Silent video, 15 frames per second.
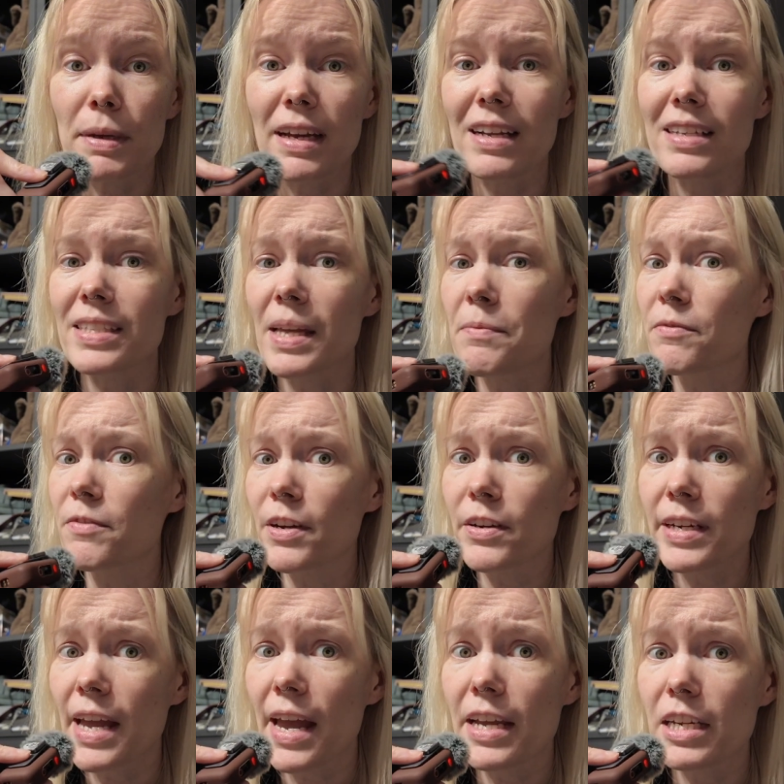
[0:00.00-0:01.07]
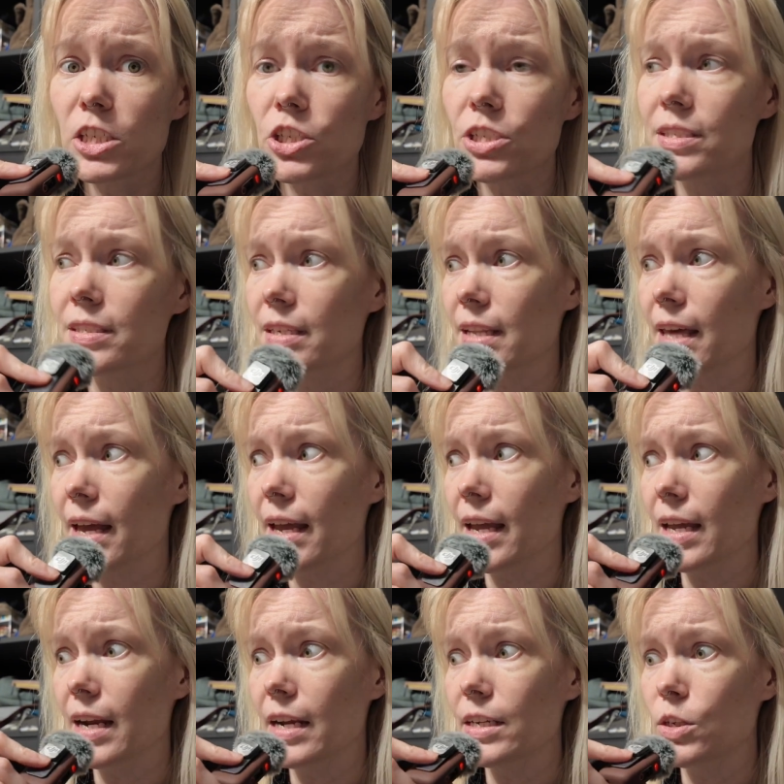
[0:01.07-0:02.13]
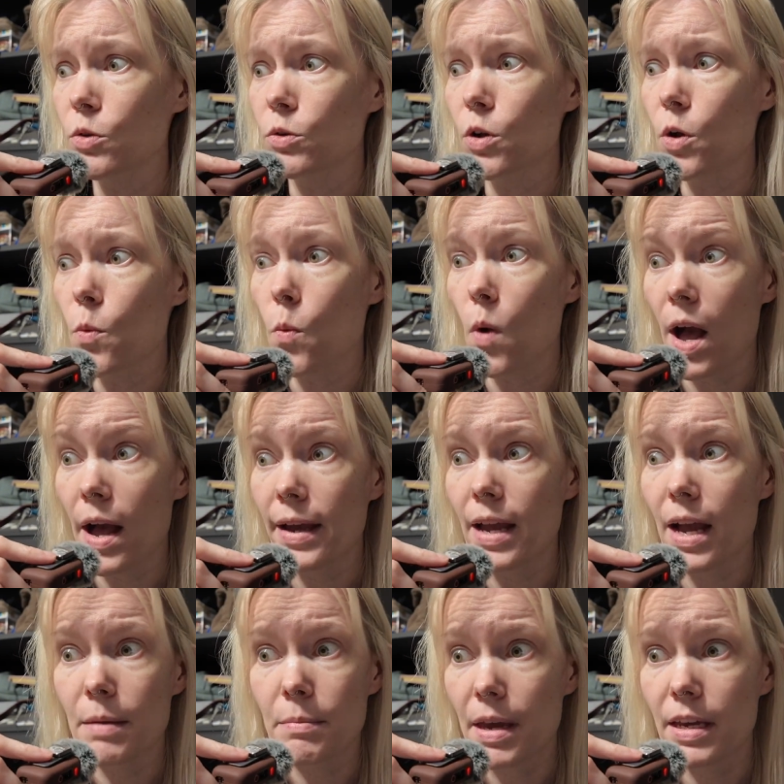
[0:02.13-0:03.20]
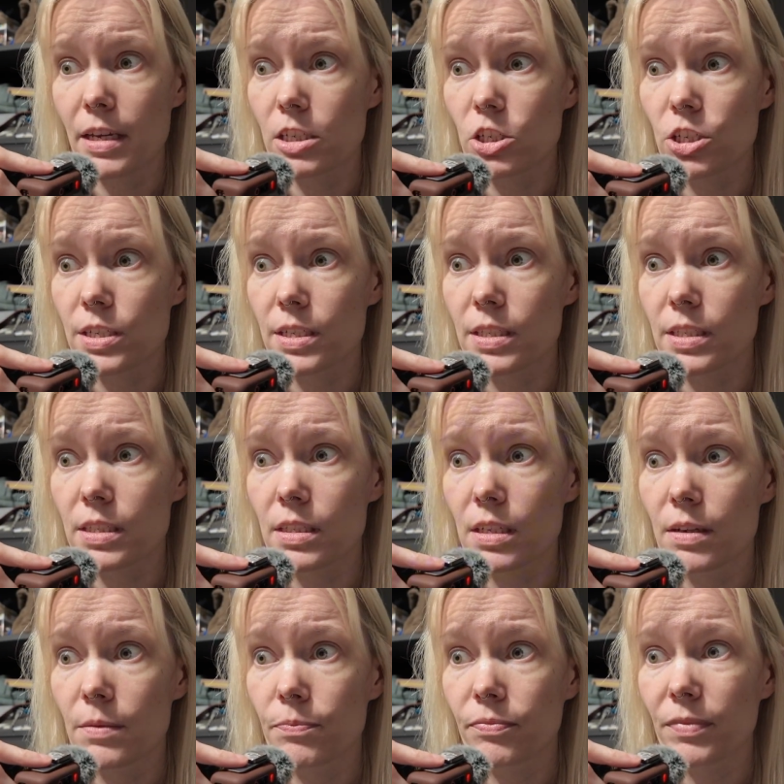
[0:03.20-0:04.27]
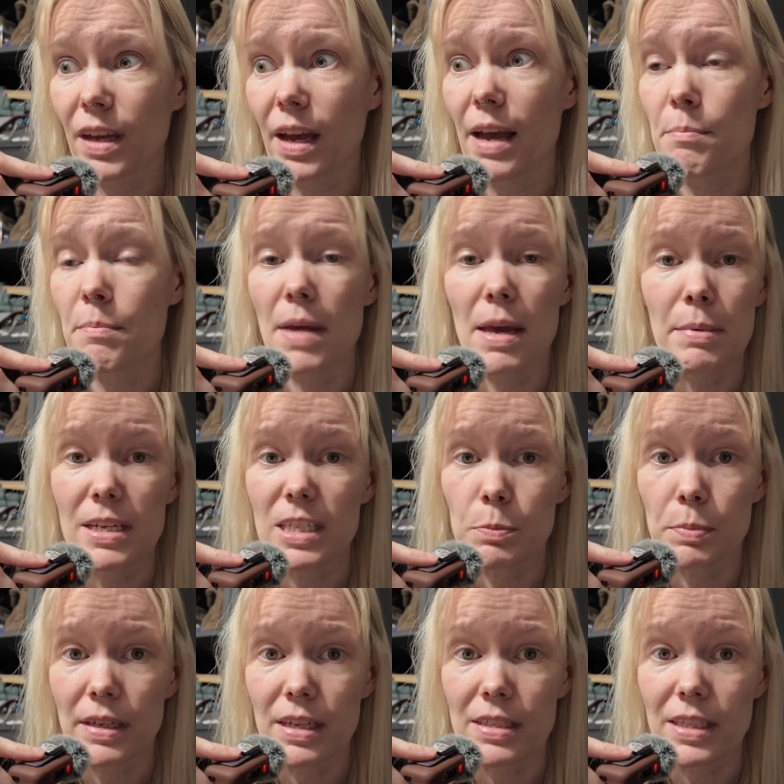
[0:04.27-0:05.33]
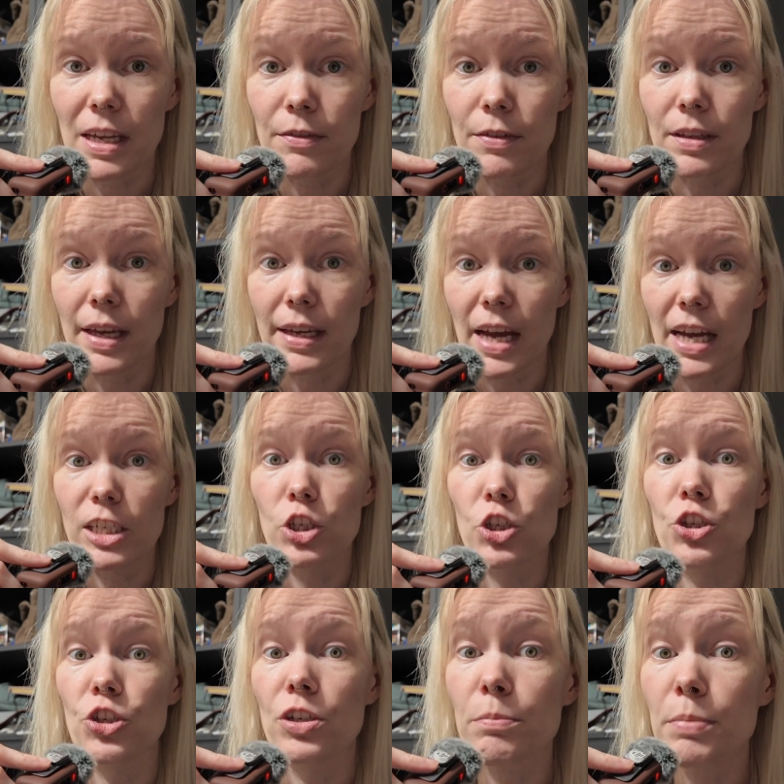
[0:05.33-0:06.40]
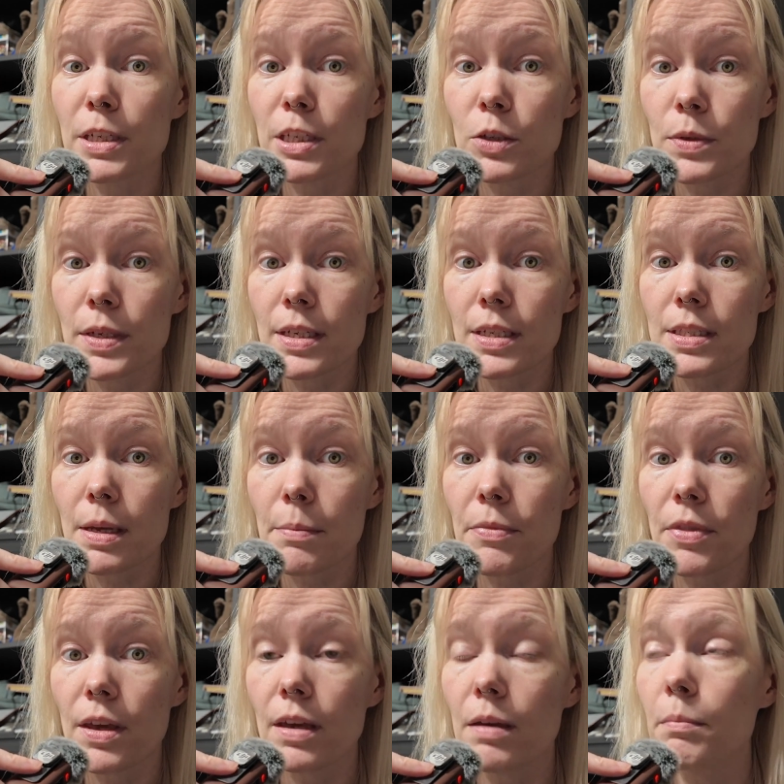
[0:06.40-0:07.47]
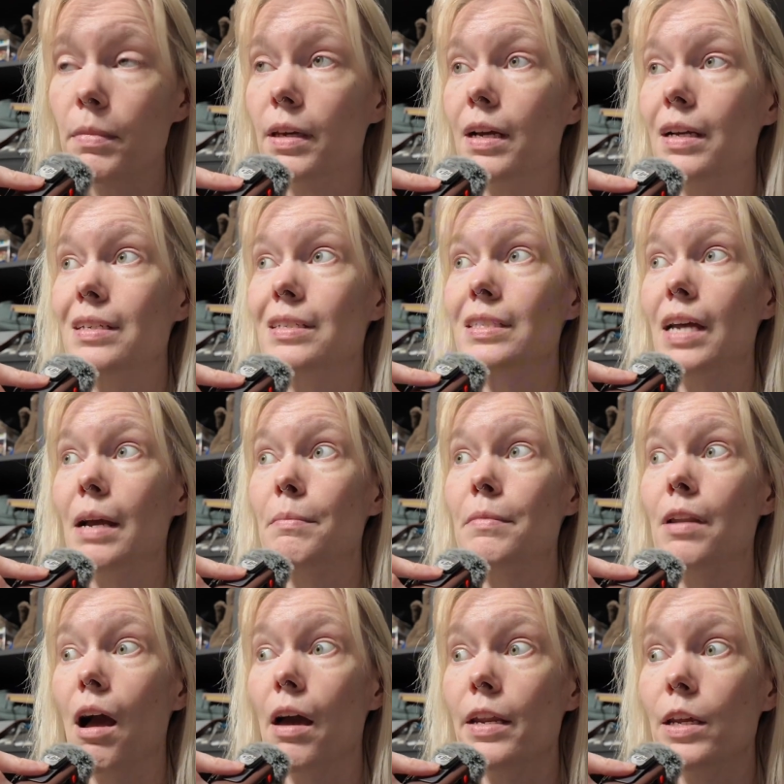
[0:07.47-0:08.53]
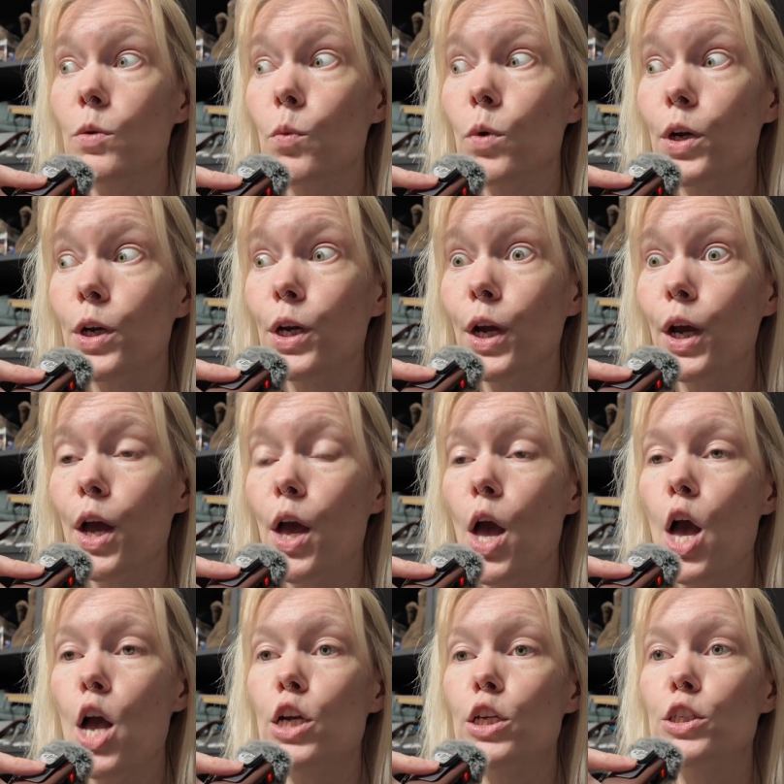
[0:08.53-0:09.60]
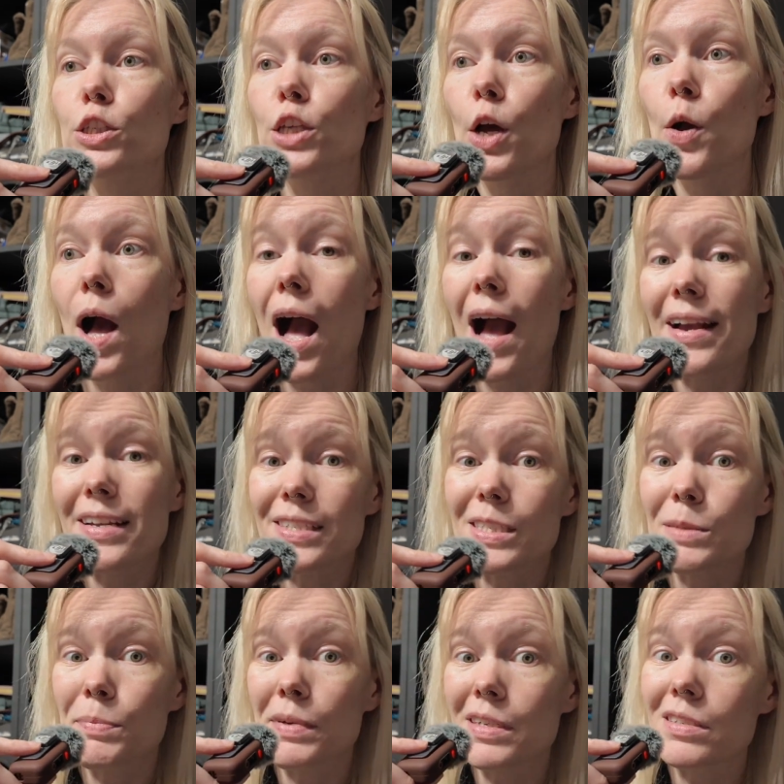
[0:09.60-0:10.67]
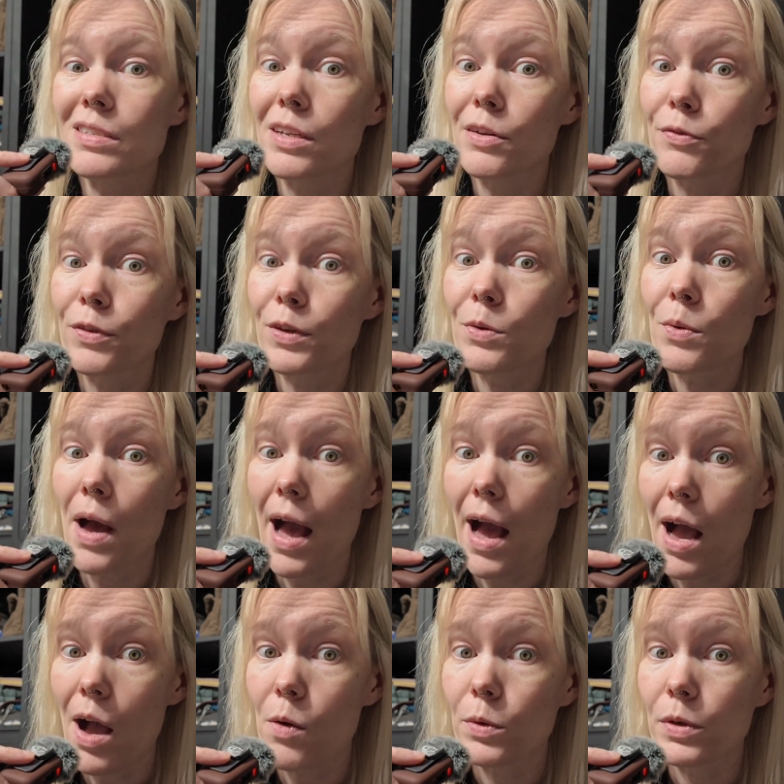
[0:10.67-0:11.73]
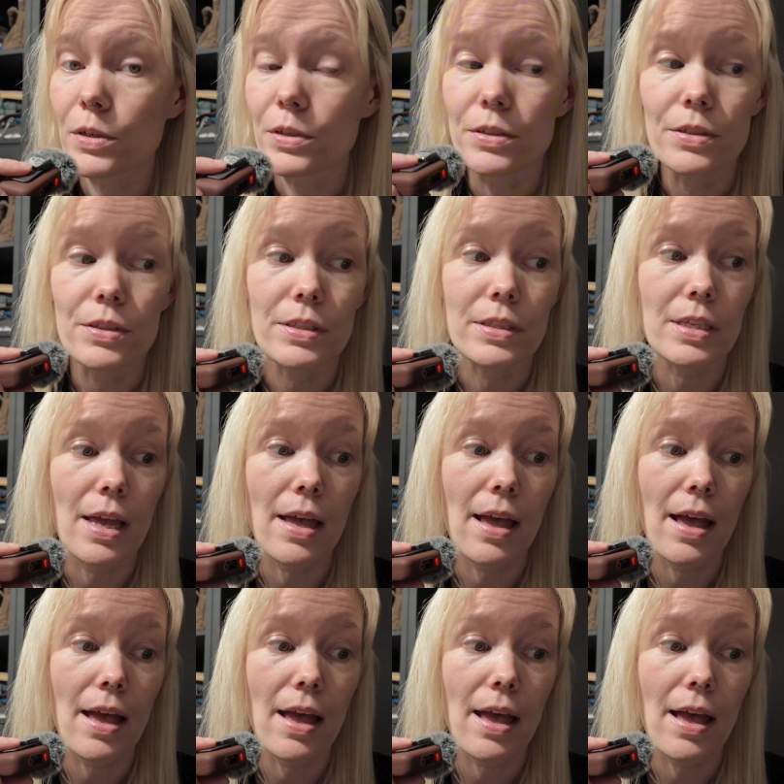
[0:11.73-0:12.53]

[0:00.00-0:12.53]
because I'm very anxious today, and I don't know why I'm anxious. Maybe it's because I feel like I should be doing something because I'm not at work. So I spent a few hours